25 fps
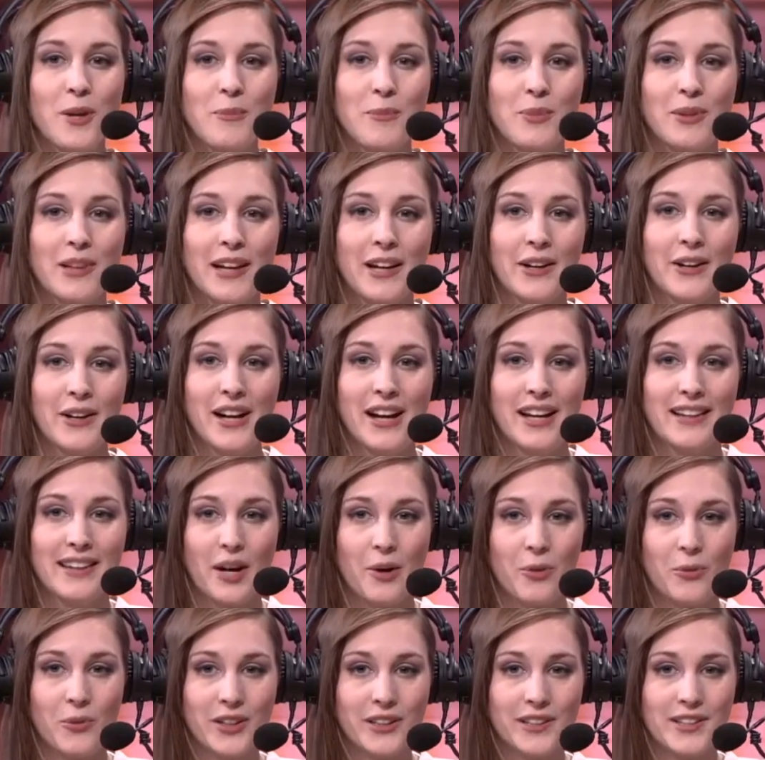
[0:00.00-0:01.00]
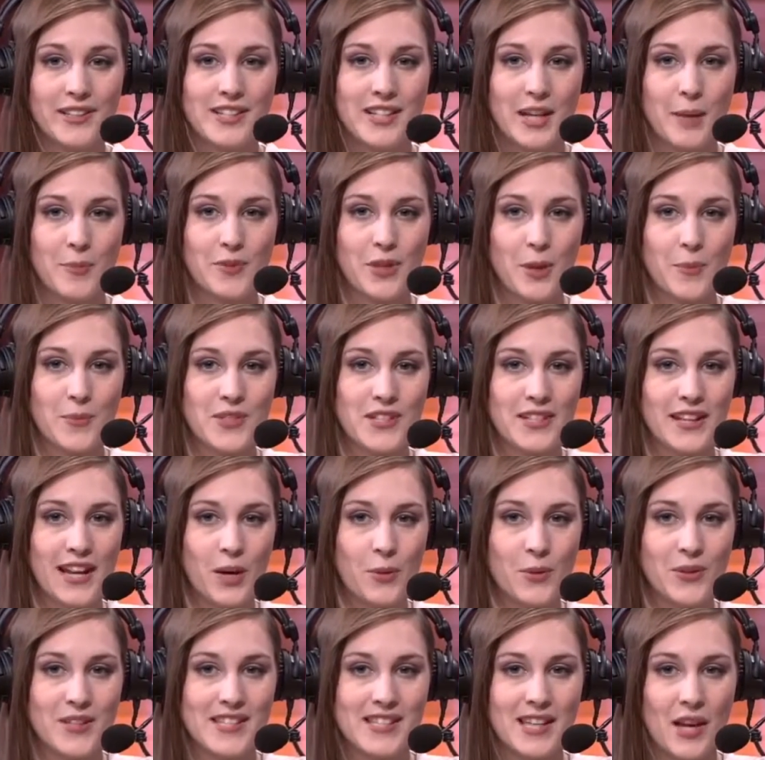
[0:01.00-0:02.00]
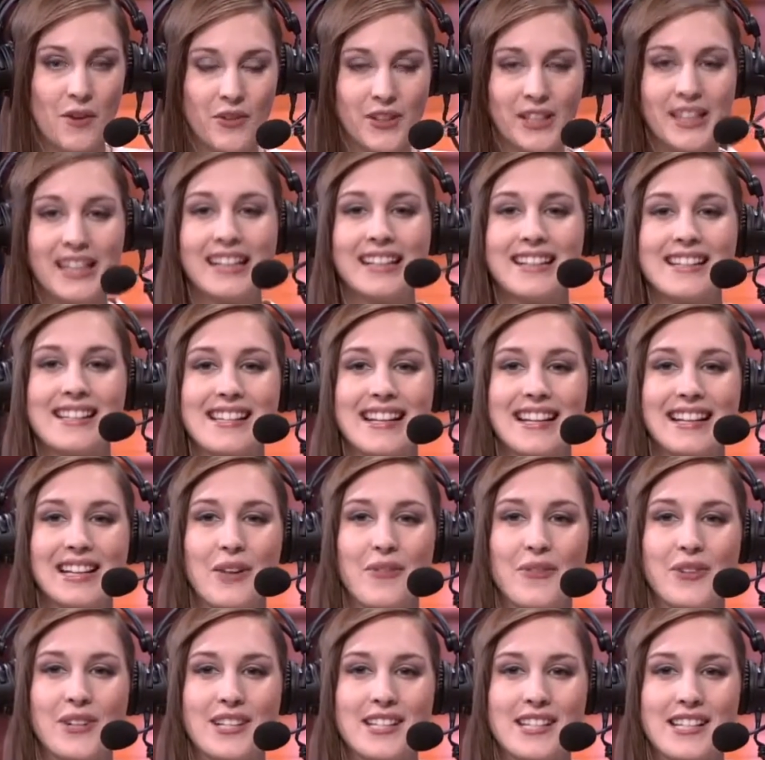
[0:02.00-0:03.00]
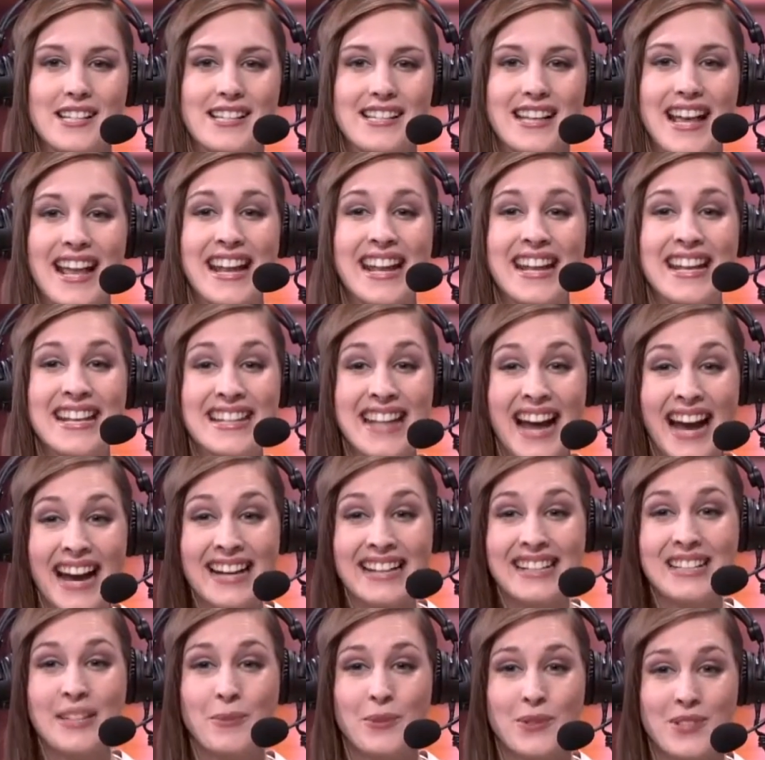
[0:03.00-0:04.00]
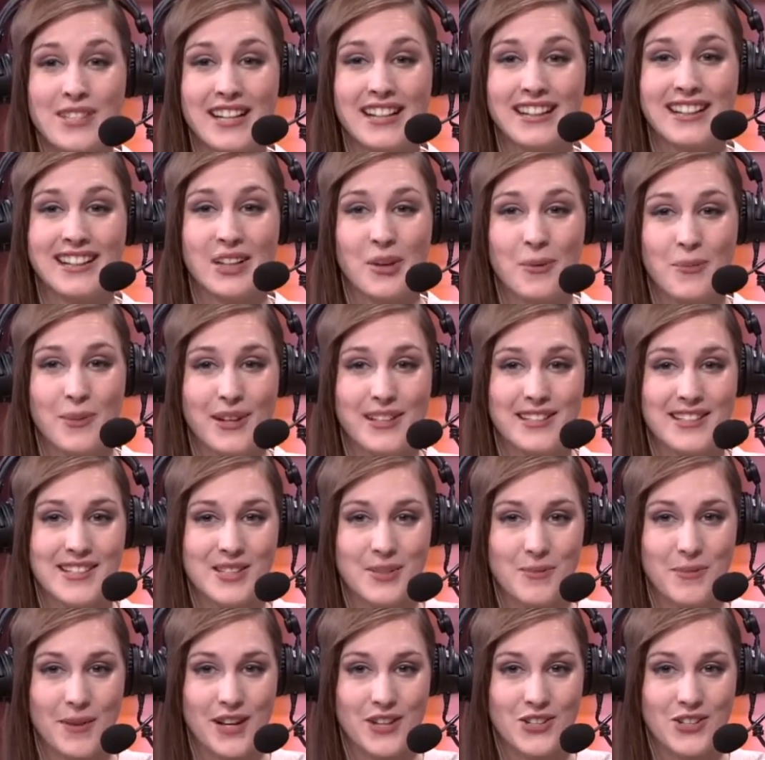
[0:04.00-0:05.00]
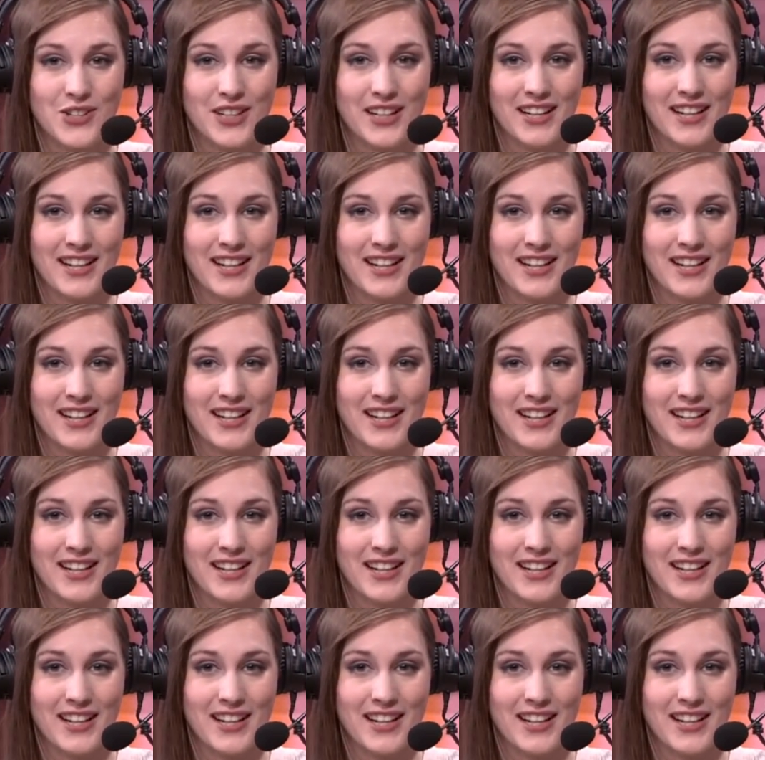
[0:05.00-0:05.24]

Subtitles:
player that really stepped up today with 7 kills, 11 assists, and a 90% kill participation in a